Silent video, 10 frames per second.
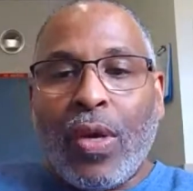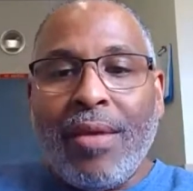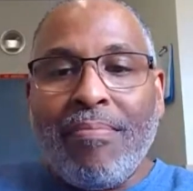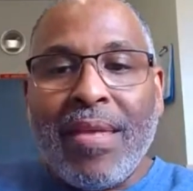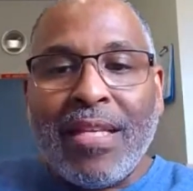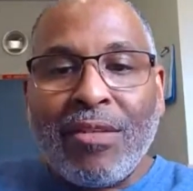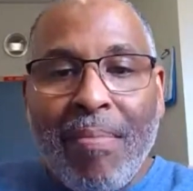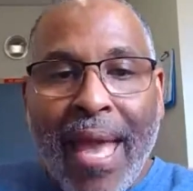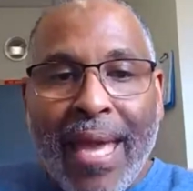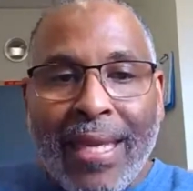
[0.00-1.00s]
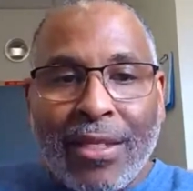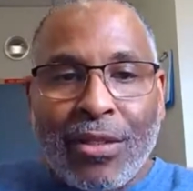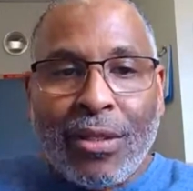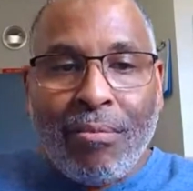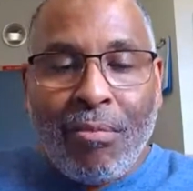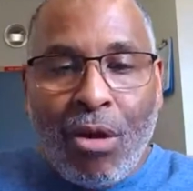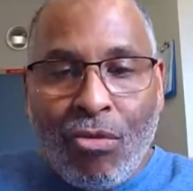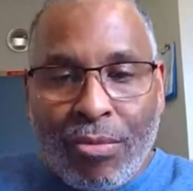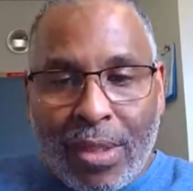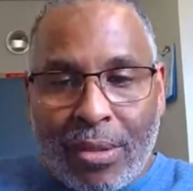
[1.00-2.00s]
So he mismanaged the
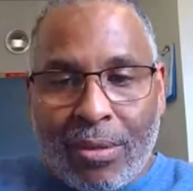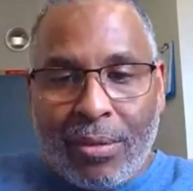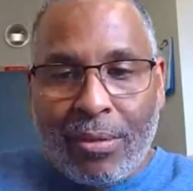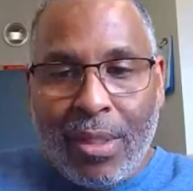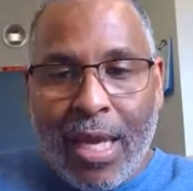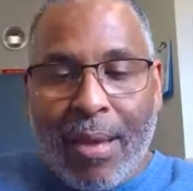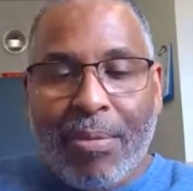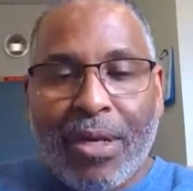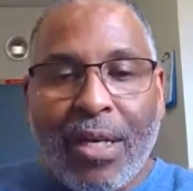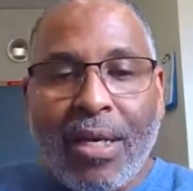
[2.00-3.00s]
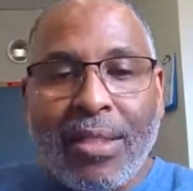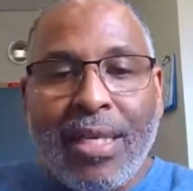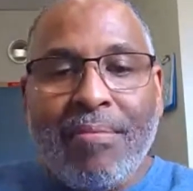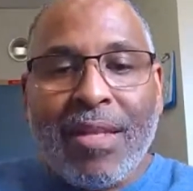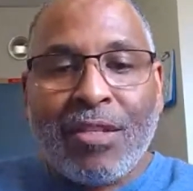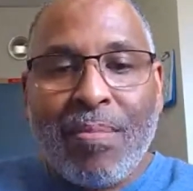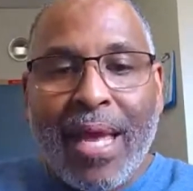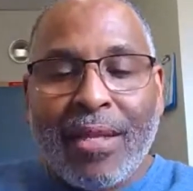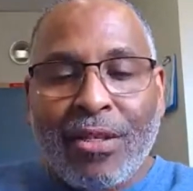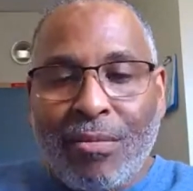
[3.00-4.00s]
moment. And because he
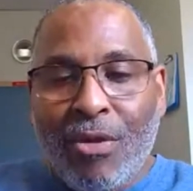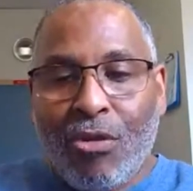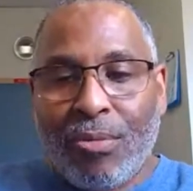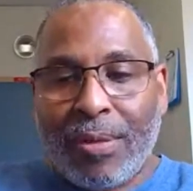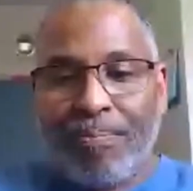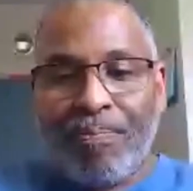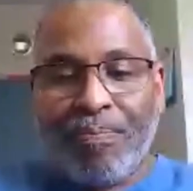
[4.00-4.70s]
mismanaged the moment,